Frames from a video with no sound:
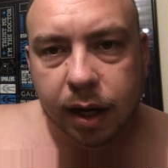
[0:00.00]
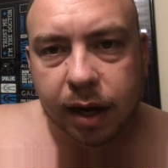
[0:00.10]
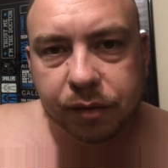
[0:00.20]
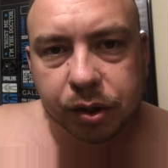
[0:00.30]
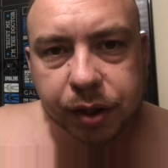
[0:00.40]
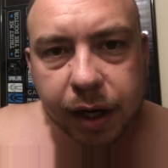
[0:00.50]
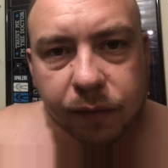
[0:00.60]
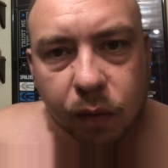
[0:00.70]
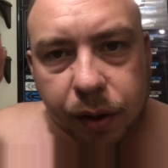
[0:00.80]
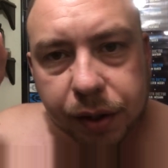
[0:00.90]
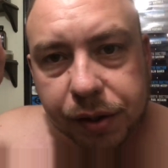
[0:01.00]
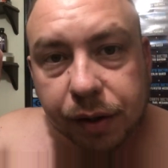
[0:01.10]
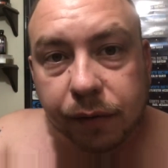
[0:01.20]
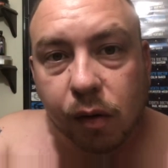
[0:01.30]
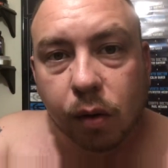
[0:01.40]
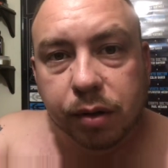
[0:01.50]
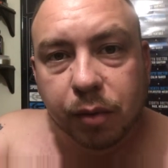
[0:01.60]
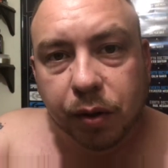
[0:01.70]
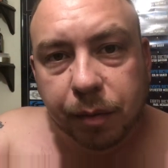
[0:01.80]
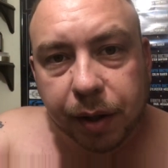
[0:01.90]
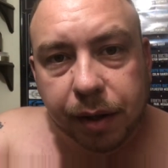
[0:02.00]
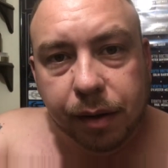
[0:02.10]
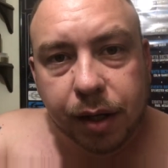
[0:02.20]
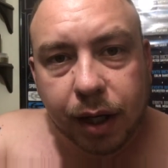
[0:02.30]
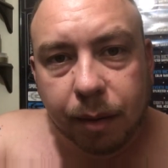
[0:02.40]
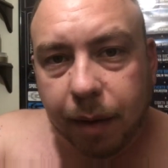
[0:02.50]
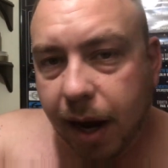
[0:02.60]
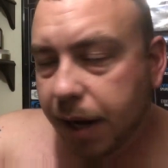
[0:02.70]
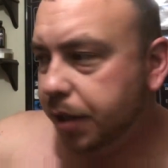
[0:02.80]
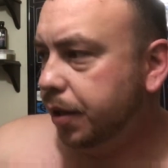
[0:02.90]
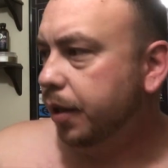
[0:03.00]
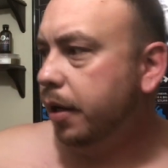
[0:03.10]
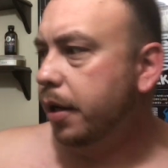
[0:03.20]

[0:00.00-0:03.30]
Aftershave was, of course, Bull and Bell, and it matched.